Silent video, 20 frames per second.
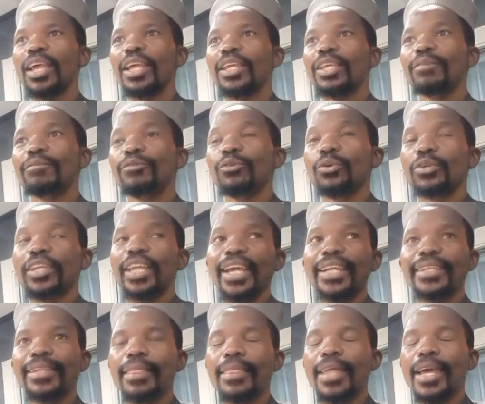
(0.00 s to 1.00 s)
if you
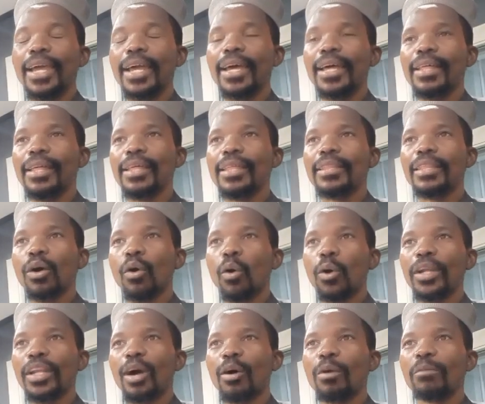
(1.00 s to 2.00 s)
get there, the
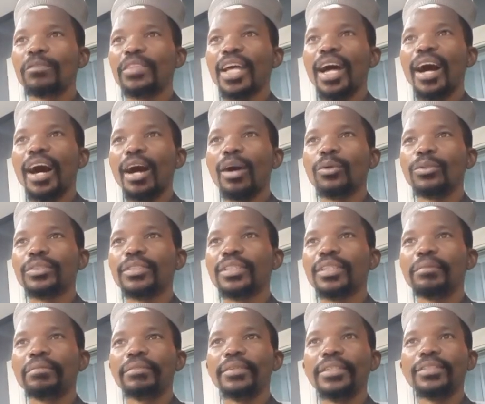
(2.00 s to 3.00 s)
owner of the house,
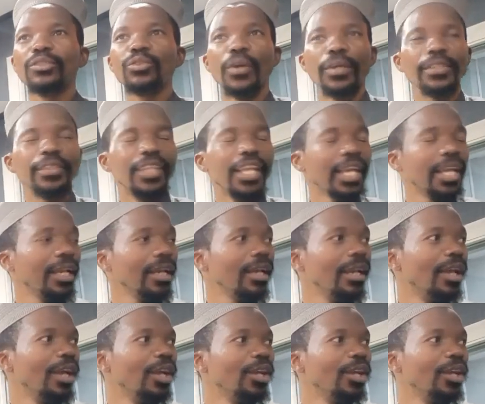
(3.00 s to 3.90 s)
if he's not there,